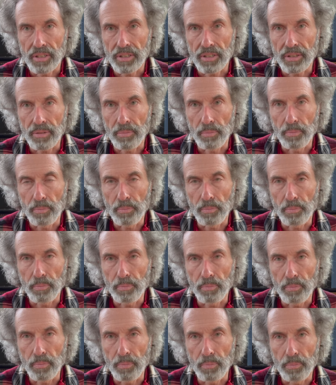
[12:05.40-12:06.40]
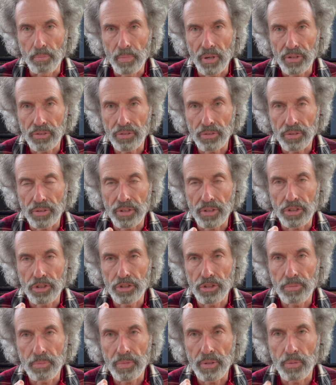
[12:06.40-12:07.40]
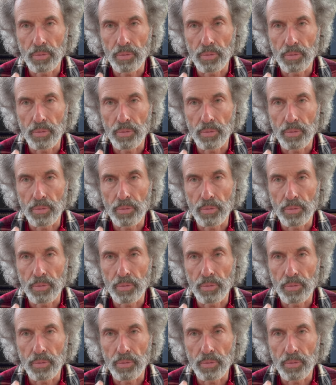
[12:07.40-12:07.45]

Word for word: The muscle that should be